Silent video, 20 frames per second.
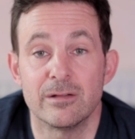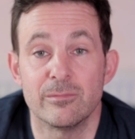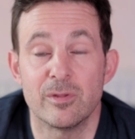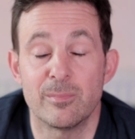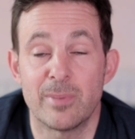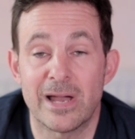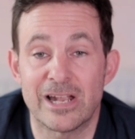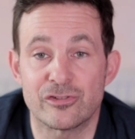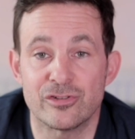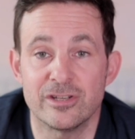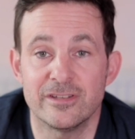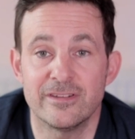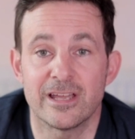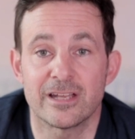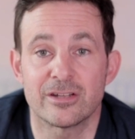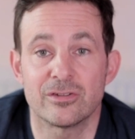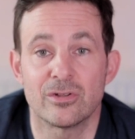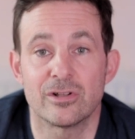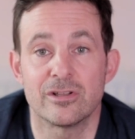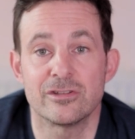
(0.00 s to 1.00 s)
The battery
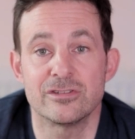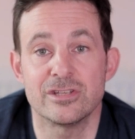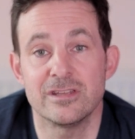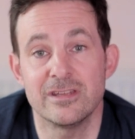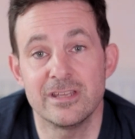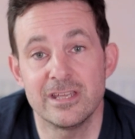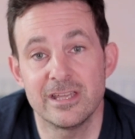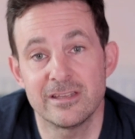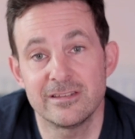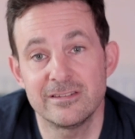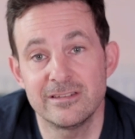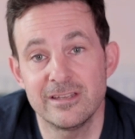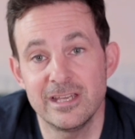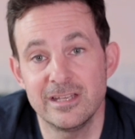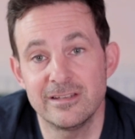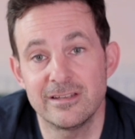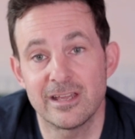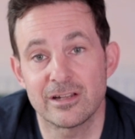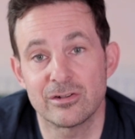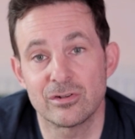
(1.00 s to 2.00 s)
technology, the
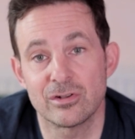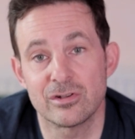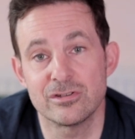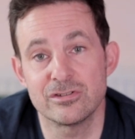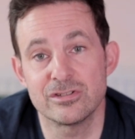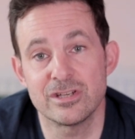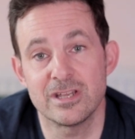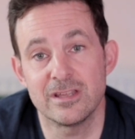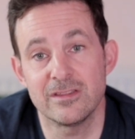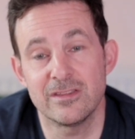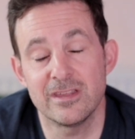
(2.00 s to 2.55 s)
ESC technology,